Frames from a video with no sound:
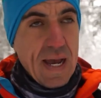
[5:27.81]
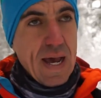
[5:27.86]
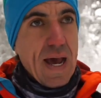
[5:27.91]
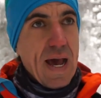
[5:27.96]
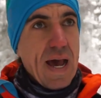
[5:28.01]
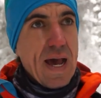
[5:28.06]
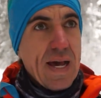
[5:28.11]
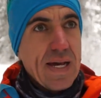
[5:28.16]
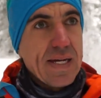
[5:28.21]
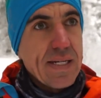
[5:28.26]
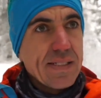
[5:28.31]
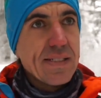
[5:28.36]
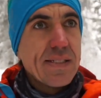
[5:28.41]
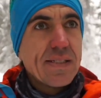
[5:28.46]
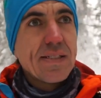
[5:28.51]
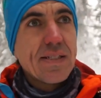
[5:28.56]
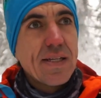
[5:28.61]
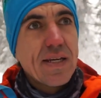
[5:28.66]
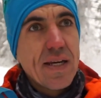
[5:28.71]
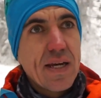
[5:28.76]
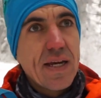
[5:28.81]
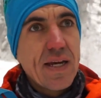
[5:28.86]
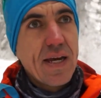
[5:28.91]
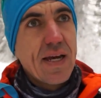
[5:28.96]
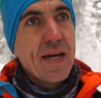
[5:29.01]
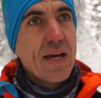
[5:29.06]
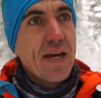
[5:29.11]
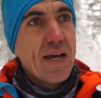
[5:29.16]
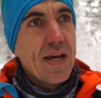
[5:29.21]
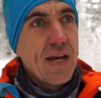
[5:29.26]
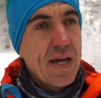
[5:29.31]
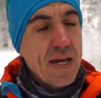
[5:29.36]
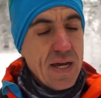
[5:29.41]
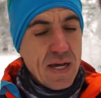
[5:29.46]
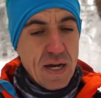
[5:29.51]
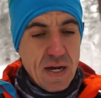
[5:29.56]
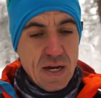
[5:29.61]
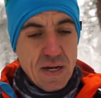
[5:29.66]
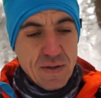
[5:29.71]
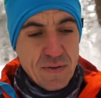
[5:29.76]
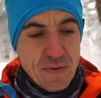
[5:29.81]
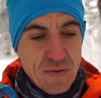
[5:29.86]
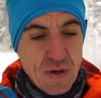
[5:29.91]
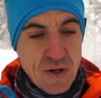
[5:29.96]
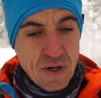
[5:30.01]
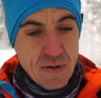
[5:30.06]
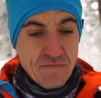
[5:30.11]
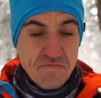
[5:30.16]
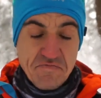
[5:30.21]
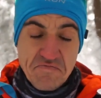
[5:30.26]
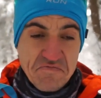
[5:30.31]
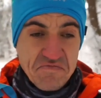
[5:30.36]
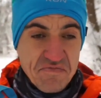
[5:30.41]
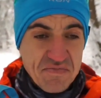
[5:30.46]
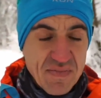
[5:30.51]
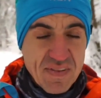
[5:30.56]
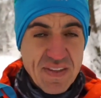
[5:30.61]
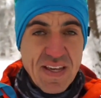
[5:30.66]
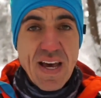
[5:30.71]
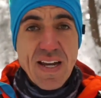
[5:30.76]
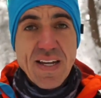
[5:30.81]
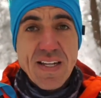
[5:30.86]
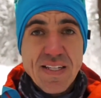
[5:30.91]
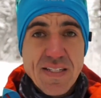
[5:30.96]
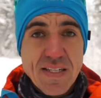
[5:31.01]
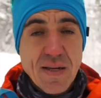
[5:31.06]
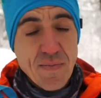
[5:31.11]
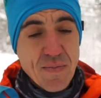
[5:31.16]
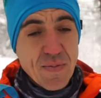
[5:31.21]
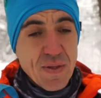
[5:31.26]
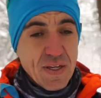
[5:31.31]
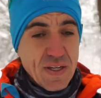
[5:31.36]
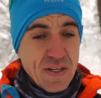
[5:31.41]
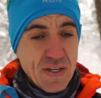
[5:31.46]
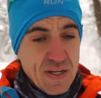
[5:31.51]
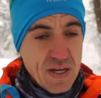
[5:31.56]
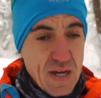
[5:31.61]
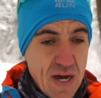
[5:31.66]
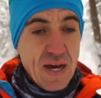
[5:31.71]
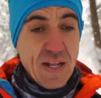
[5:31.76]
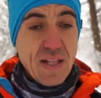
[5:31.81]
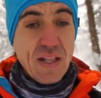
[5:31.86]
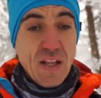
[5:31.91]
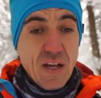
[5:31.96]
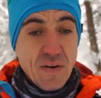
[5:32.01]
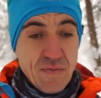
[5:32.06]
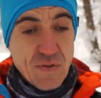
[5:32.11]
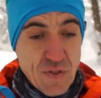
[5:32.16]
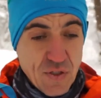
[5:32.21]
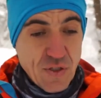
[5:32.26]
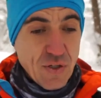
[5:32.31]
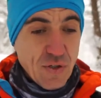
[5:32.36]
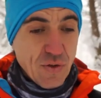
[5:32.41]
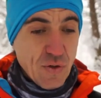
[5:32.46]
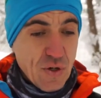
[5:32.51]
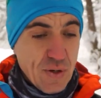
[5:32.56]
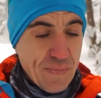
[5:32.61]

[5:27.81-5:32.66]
And I thought that is something I love to do.